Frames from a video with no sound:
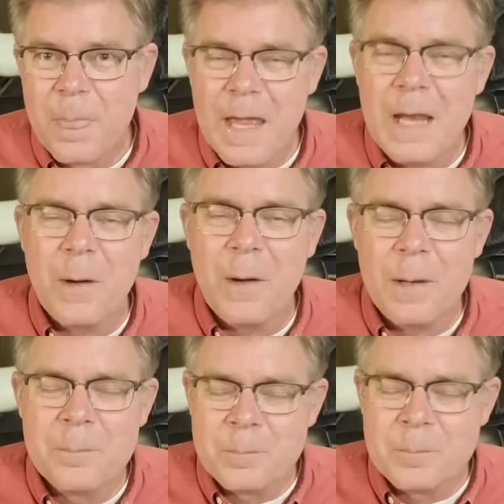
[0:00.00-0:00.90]
Anyway,
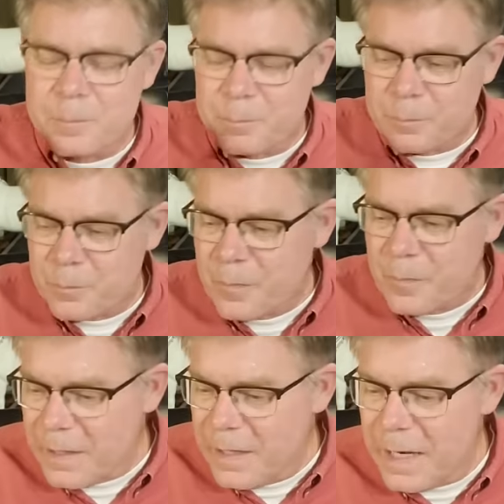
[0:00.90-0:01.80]

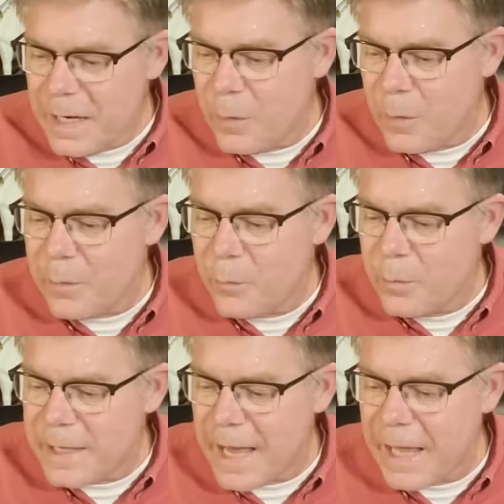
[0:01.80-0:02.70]
Anyway,
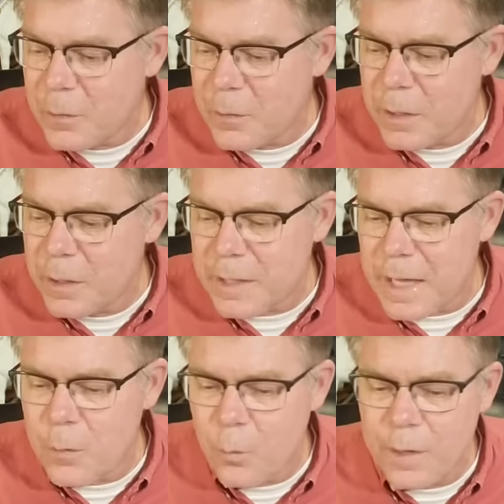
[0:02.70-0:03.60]
we got to look
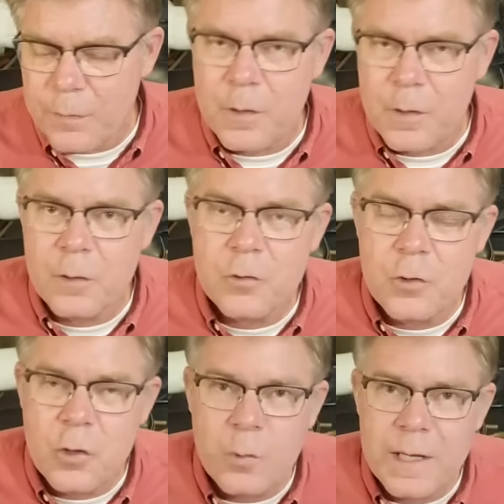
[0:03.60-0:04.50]
at what they're
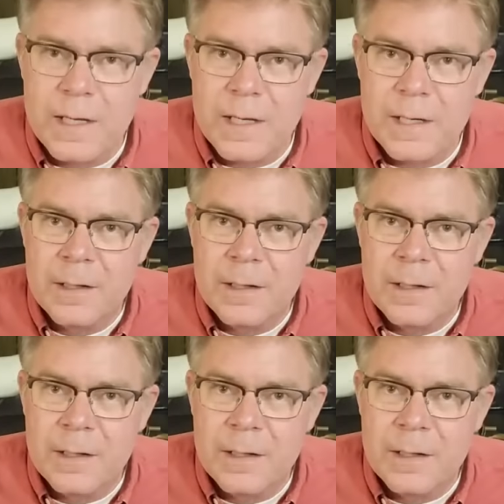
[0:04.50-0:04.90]
doing